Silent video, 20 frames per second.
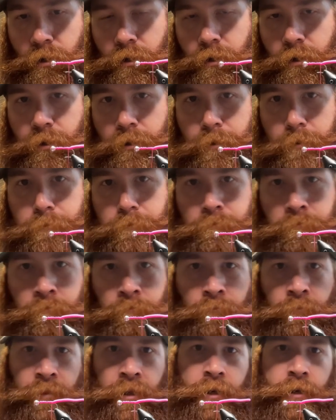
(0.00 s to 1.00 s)

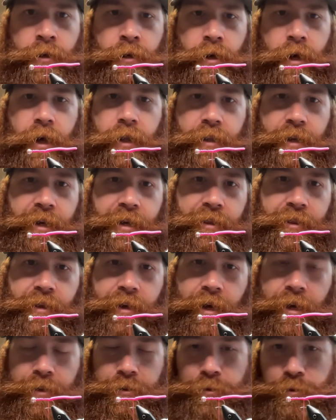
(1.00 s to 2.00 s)
I like
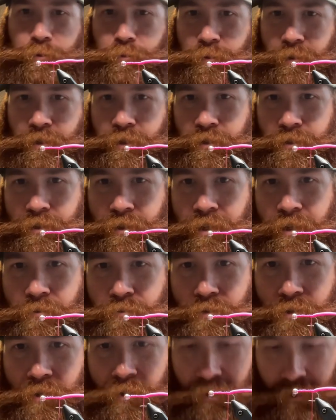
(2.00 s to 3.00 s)
that just because it
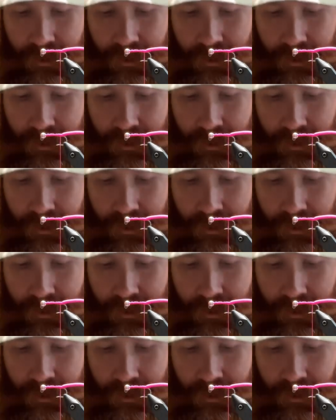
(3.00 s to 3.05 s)
gives it a